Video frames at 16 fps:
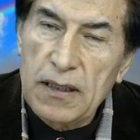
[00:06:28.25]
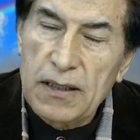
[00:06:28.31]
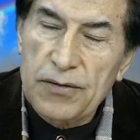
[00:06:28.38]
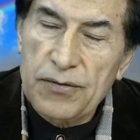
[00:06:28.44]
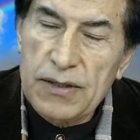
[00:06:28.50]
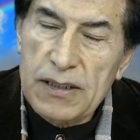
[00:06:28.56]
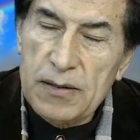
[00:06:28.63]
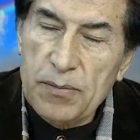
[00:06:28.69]

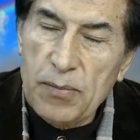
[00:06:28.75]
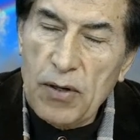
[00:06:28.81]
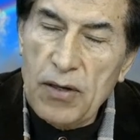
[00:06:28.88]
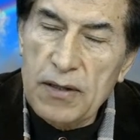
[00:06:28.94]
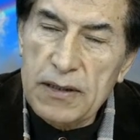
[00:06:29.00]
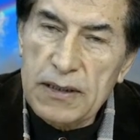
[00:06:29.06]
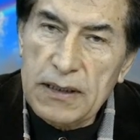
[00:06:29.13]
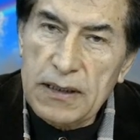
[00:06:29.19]

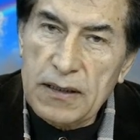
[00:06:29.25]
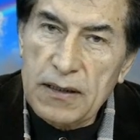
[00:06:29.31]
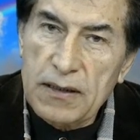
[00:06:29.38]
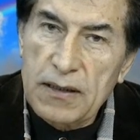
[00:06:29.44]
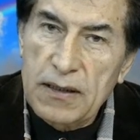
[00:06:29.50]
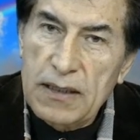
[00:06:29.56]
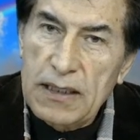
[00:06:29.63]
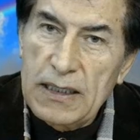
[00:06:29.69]
responding,
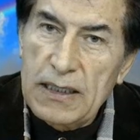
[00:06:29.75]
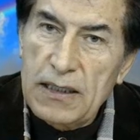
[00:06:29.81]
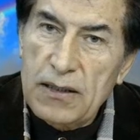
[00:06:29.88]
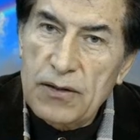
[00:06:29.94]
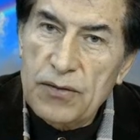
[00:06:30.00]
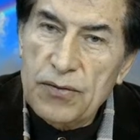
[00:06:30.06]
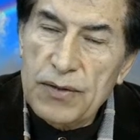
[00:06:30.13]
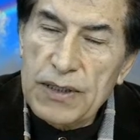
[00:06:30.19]

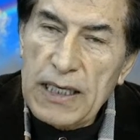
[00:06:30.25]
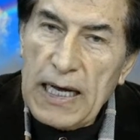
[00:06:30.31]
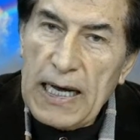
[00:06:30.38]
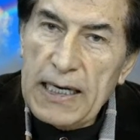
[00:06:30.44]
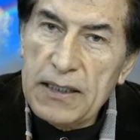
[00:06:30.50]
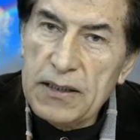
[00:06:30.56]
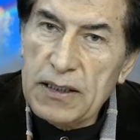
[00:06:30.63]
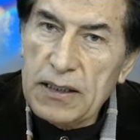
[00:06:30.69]

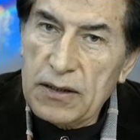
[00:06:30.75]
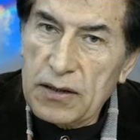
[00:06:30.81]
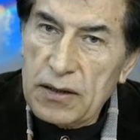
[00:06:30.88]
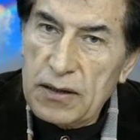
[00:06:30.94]
reacting.